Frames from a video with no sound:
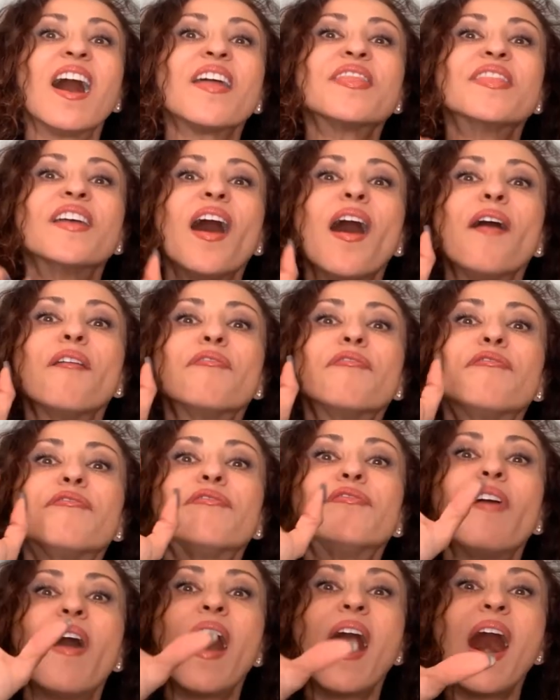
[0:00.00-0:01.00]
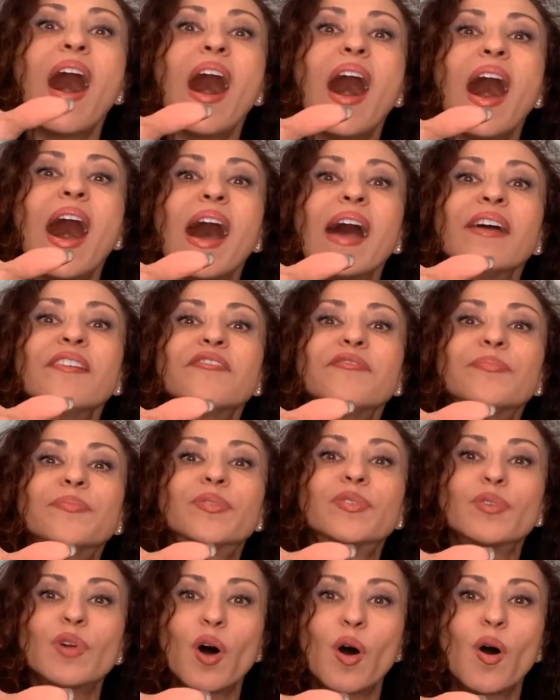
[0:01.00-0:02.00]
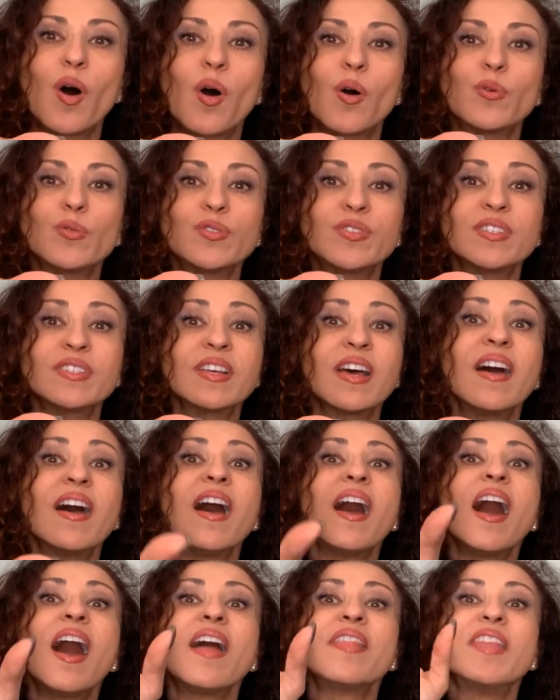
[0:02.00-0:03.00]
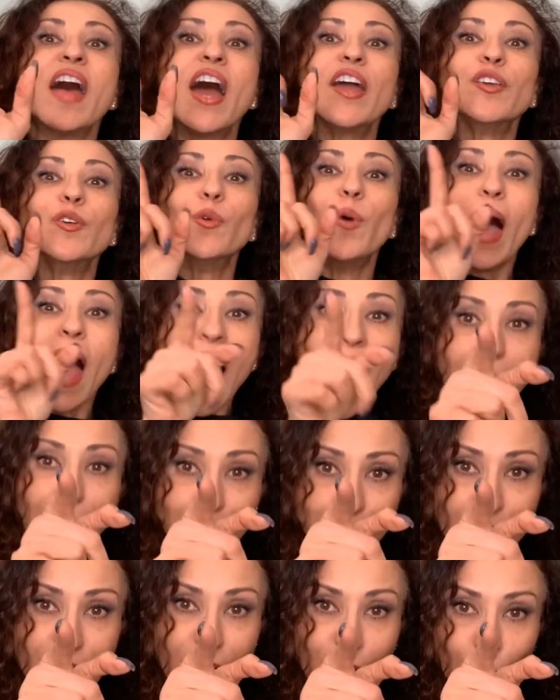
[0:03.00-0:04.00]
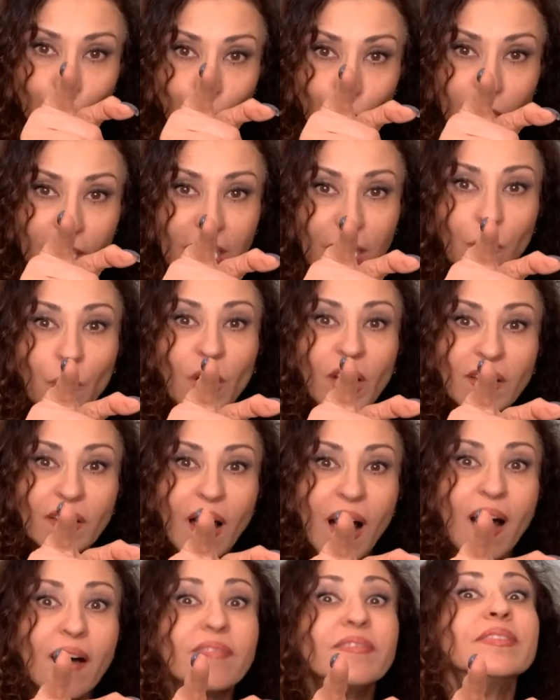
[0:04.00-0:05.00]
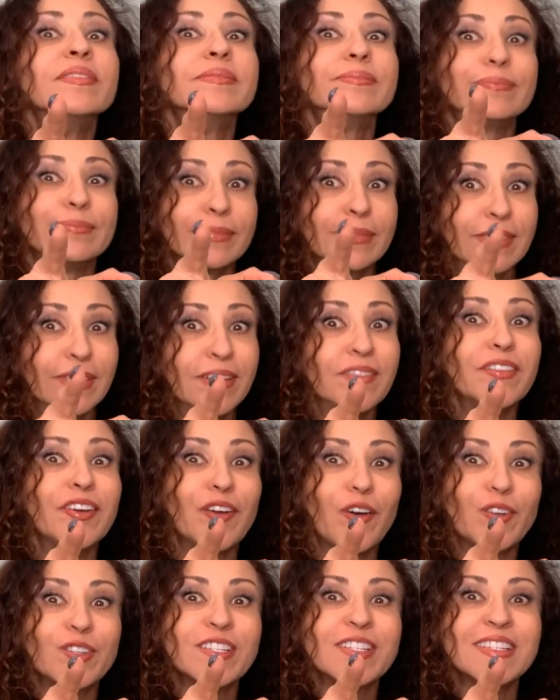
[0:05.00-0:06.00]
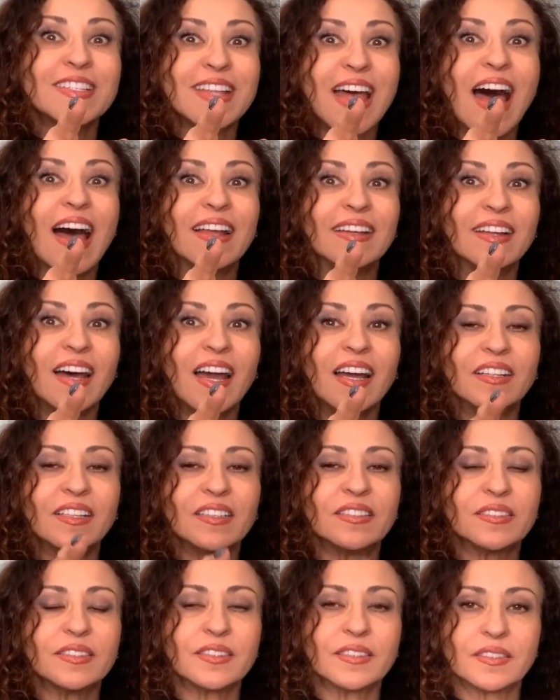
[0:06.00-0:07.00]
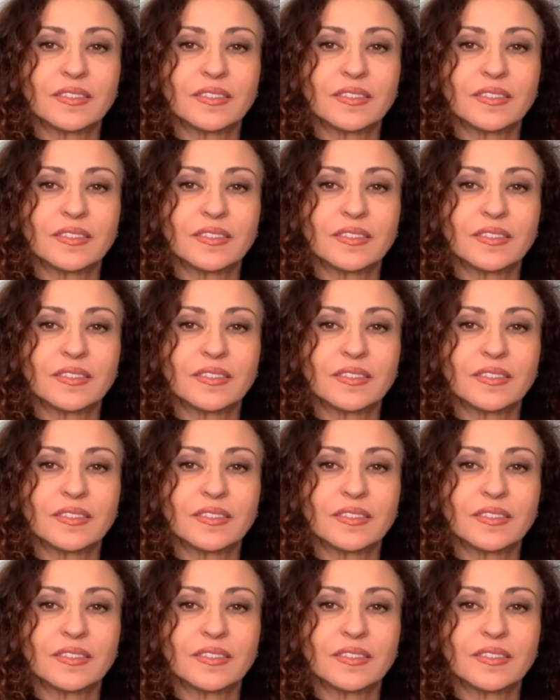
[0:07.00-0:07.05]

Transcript: The five pros that you absolutely will love living on Staten Island